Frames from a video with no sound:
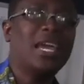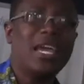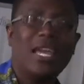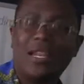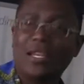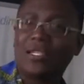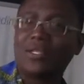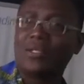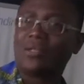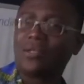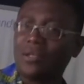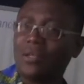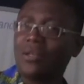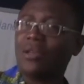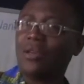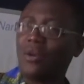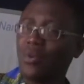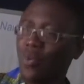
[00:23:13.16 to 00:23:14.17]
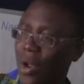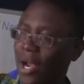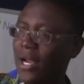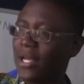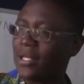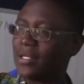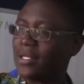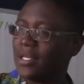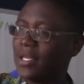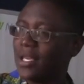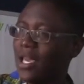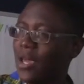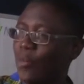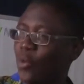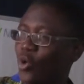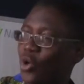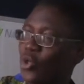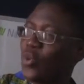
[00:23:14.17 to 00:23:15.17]
in his wallet
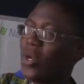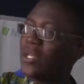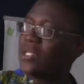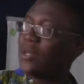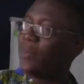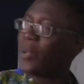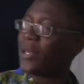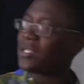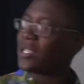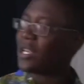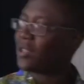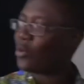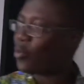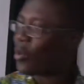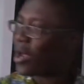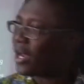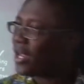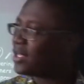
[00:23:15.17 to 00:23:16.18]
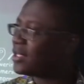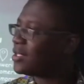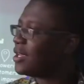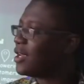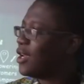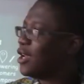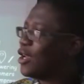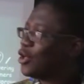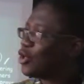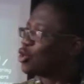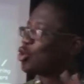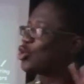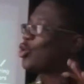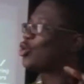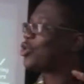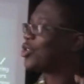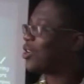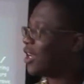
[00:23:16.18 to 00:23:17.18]
because once he picks out the wallet,
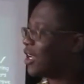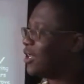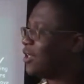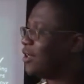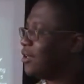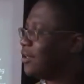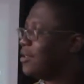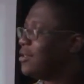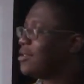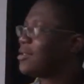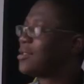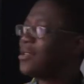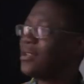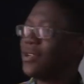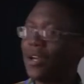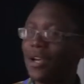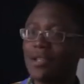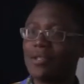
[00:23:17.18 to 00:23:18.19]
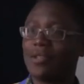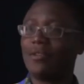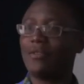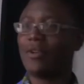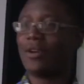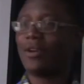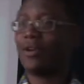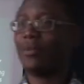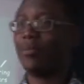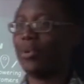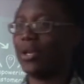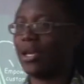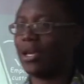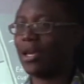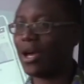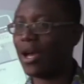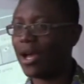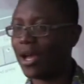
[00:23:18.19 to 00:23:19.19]
socially, he's seen as a very
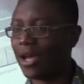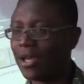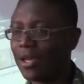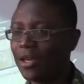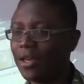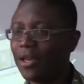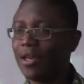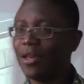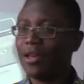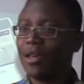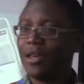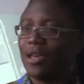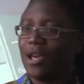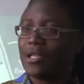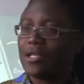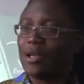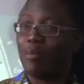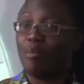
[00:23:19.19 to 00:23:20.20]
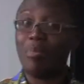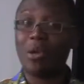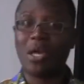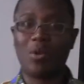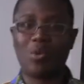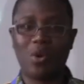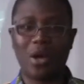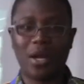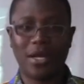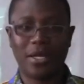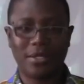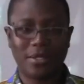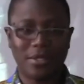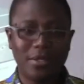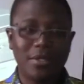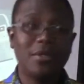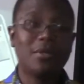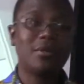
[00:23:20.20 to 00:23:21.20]
big guy. He has a big wallet.
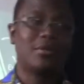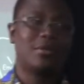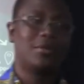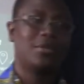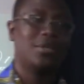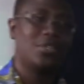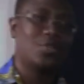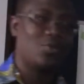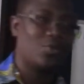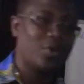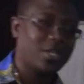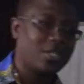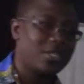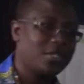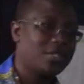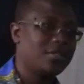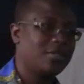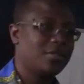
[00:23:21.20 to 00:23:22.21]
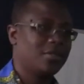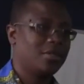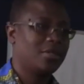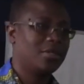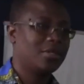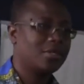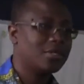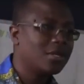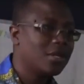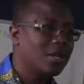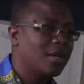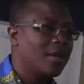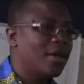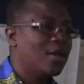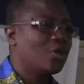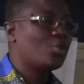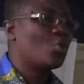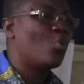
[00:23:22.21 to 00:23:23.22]
He's rich. Yes.
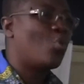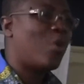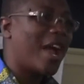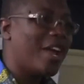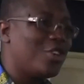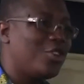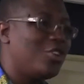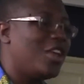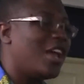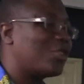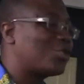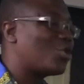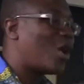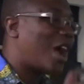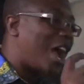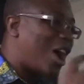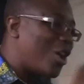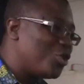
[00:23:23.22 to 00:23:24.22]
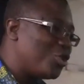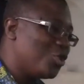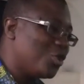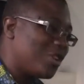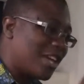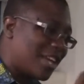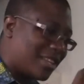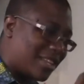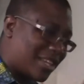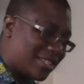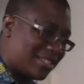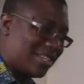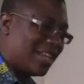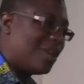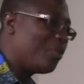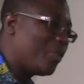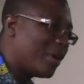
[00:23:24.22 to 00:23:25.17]
So why? So how do you get that same